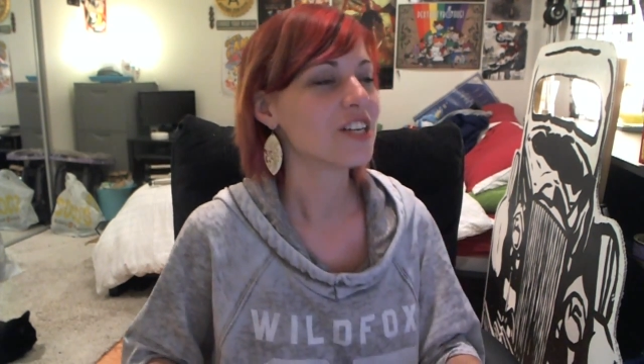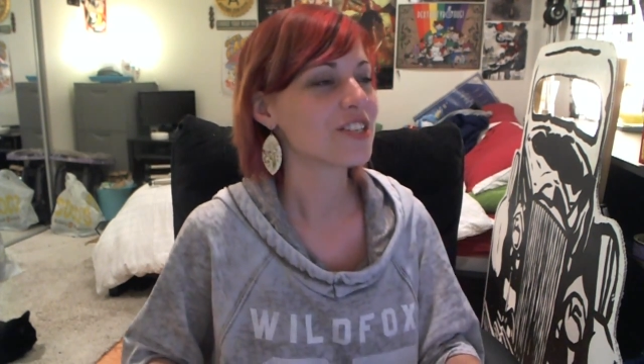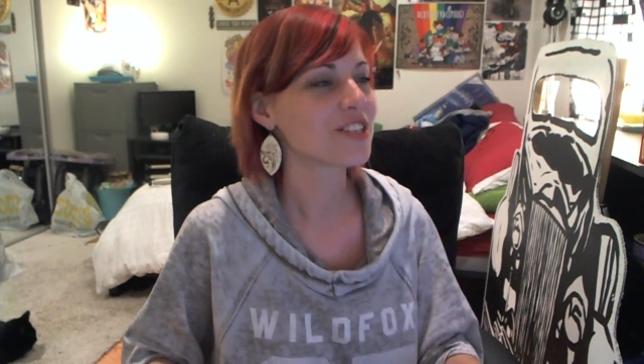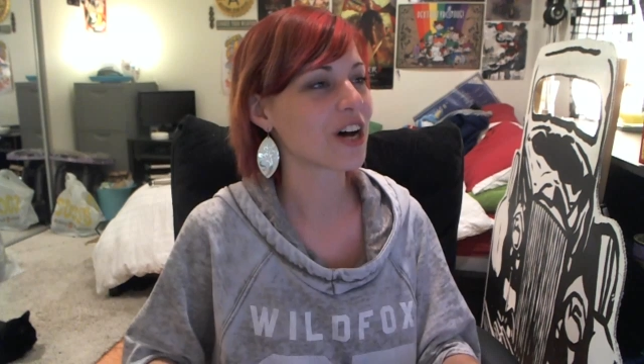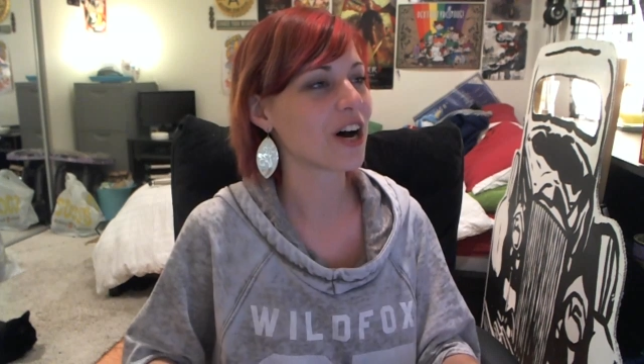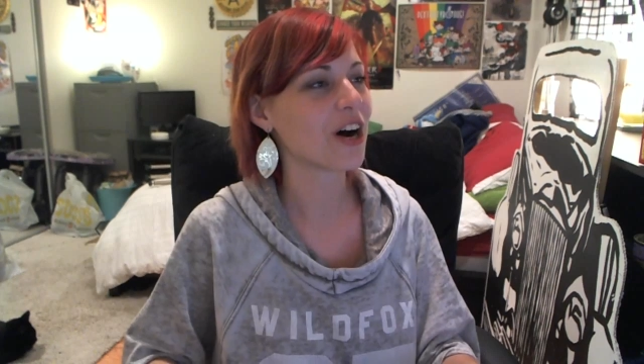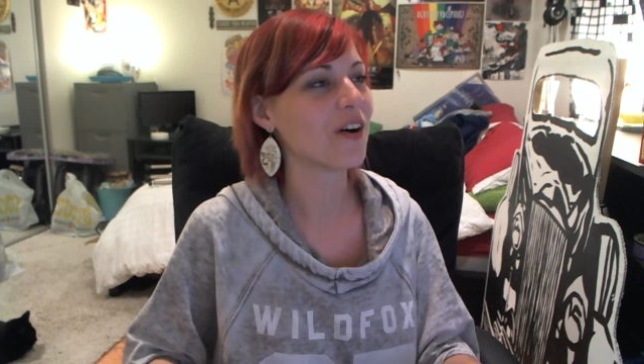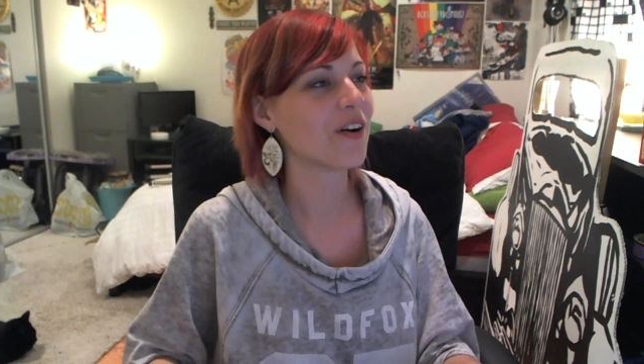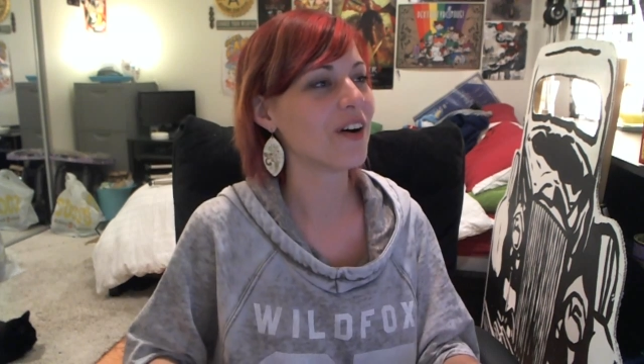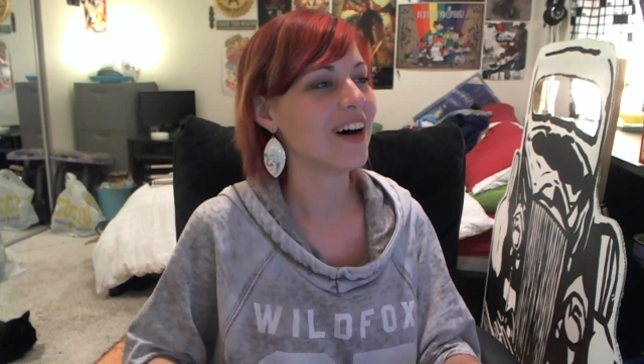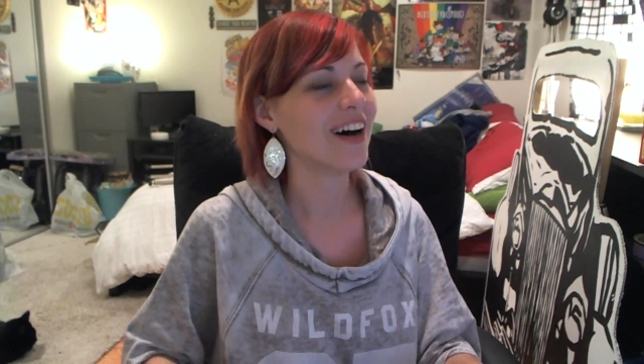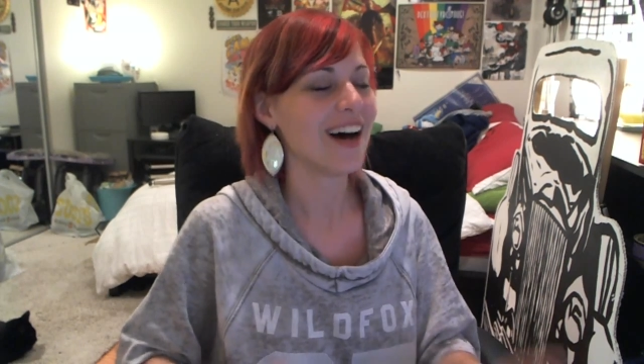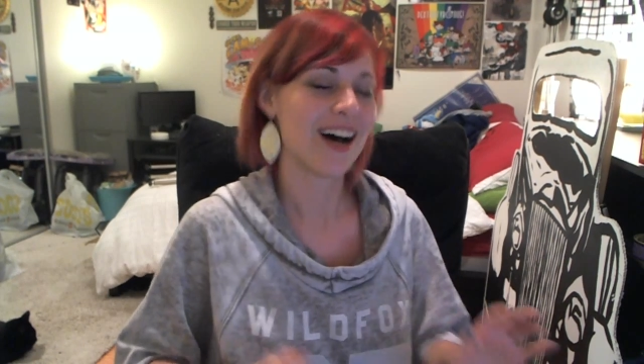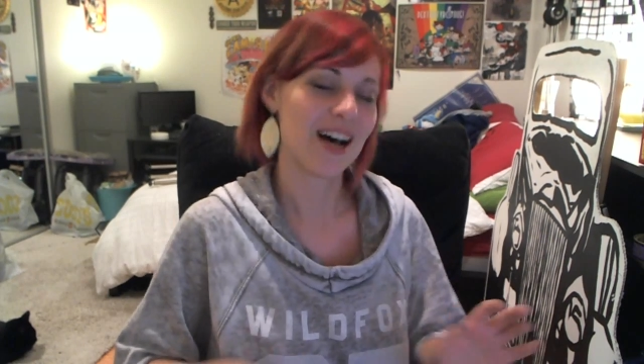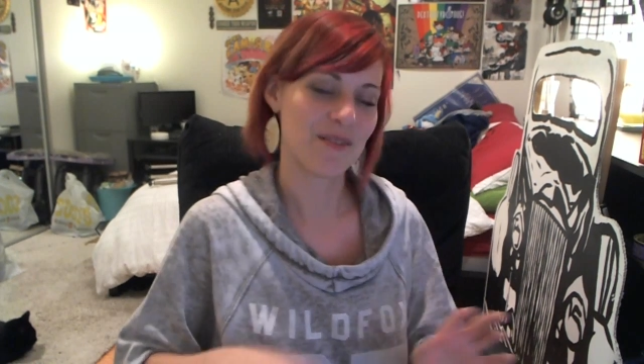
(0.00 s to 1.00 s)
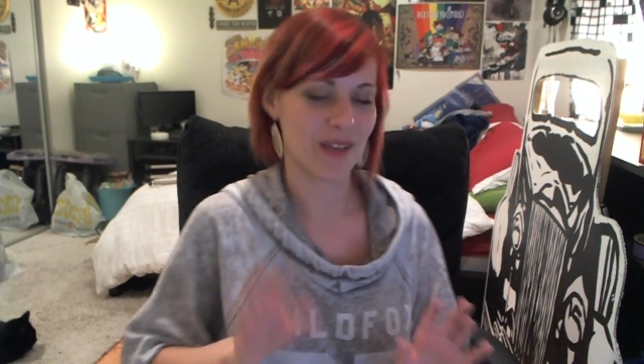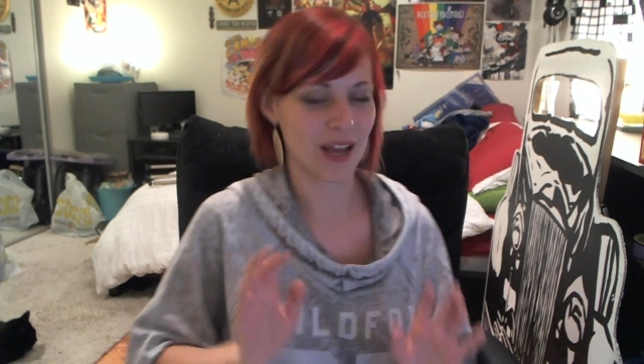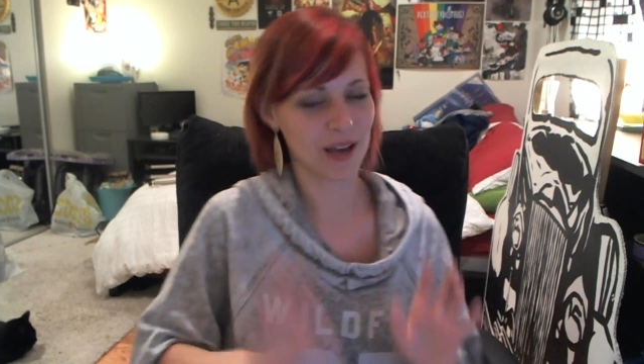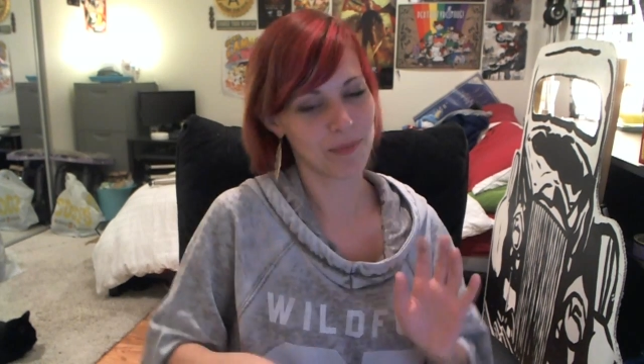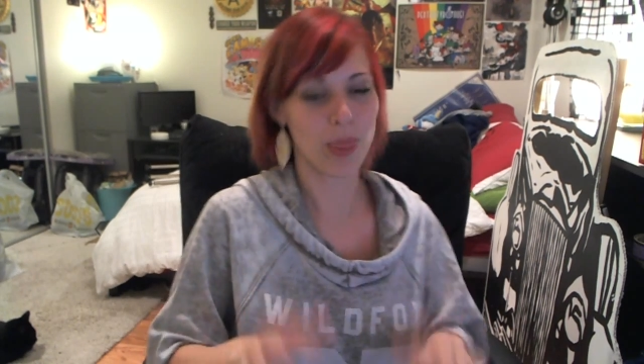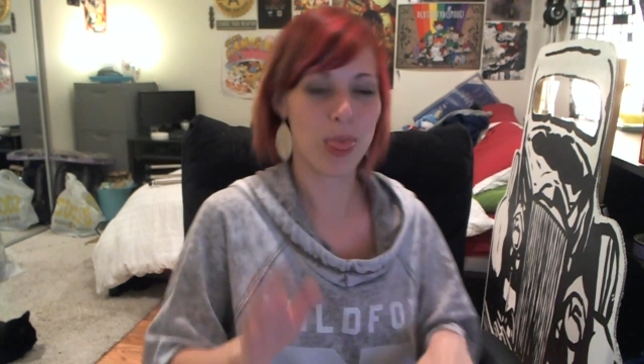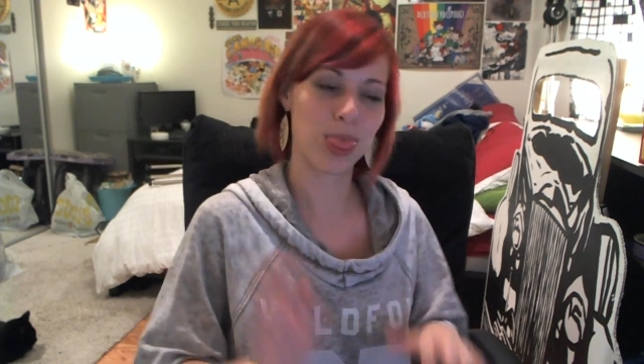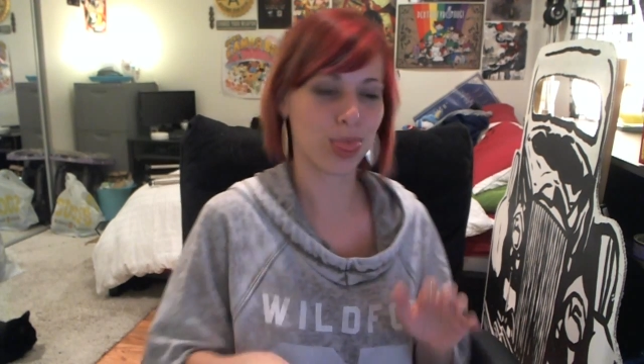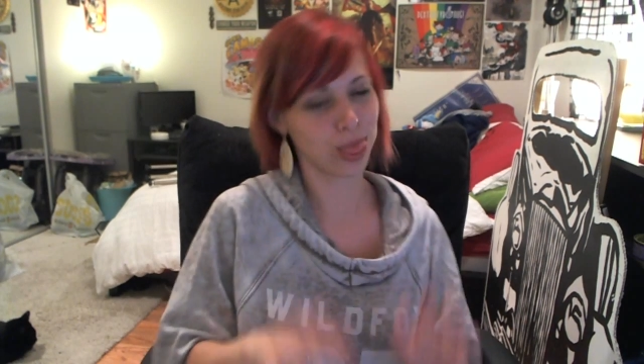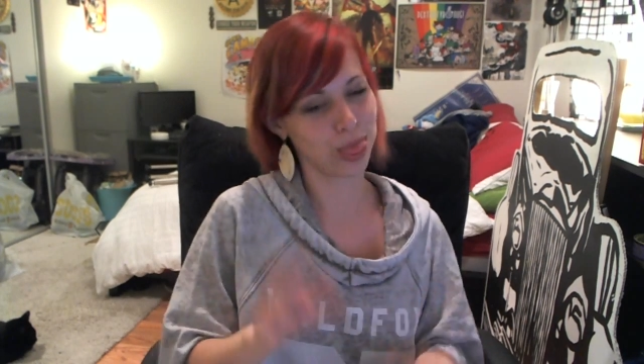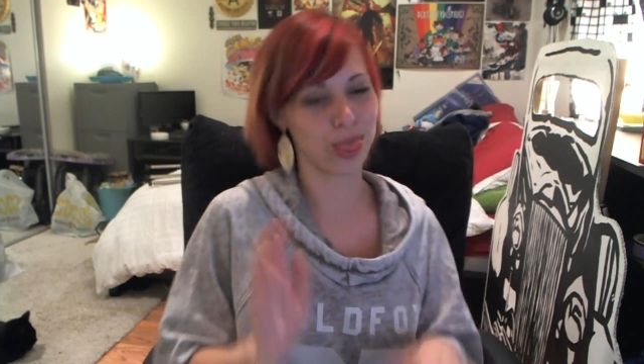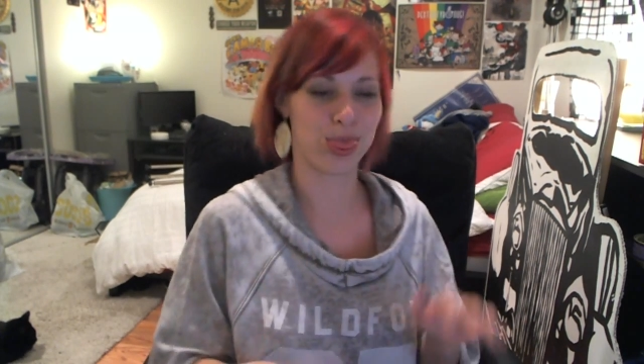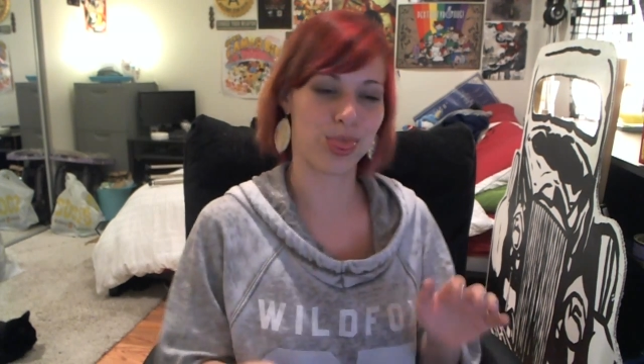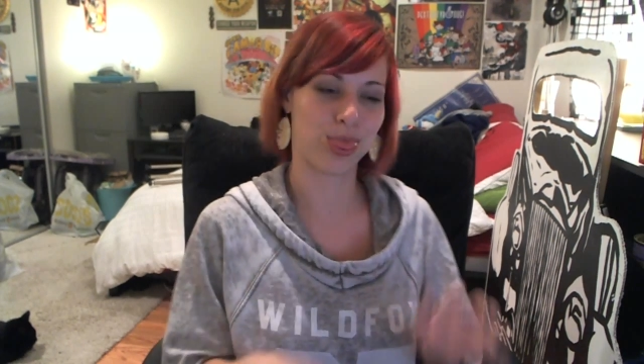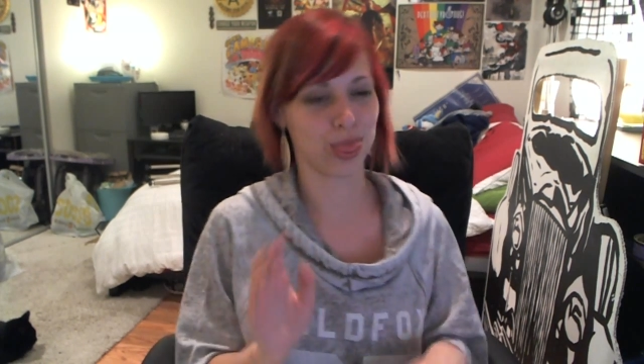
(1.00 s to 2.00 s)
So I'm like
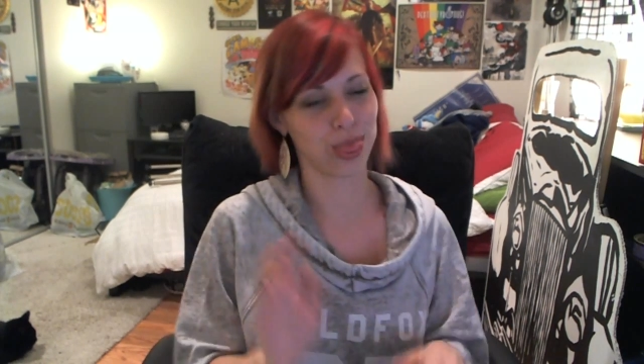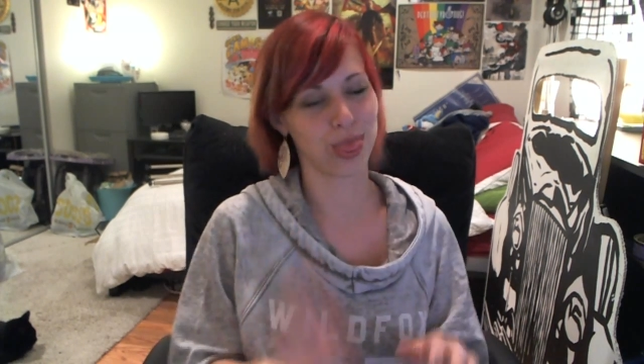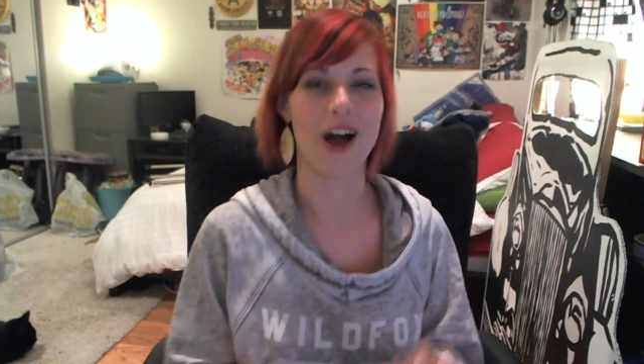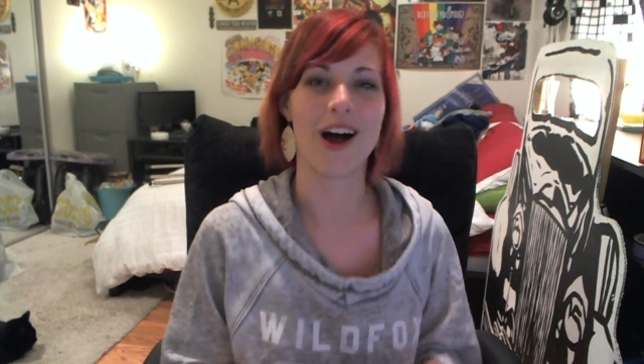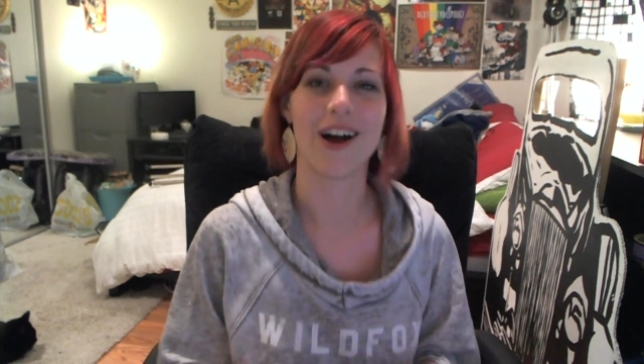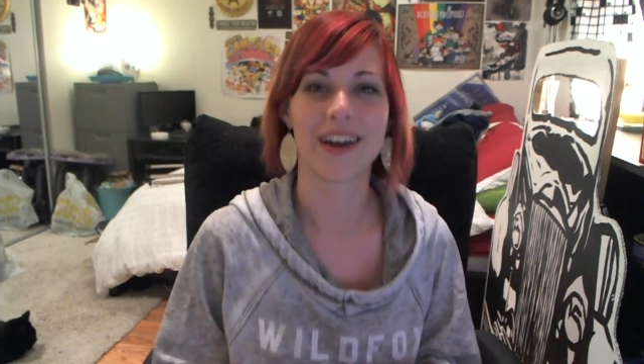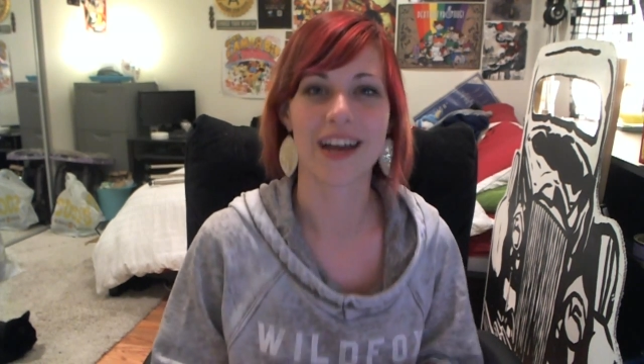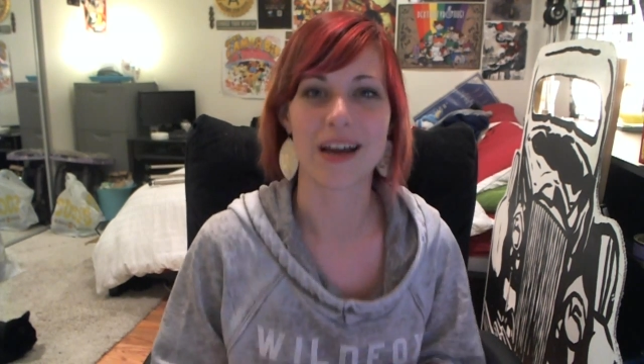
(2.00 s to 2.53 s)
on